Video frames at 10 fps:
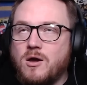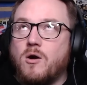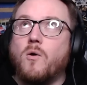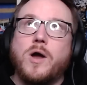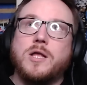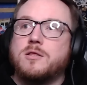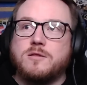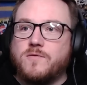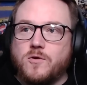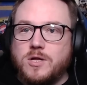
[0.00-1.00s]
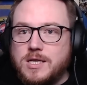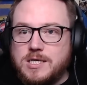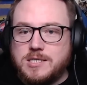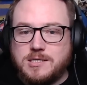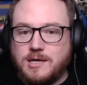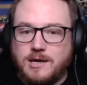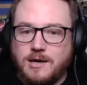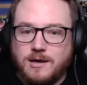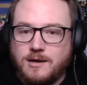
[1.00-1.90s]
or at the very least uh,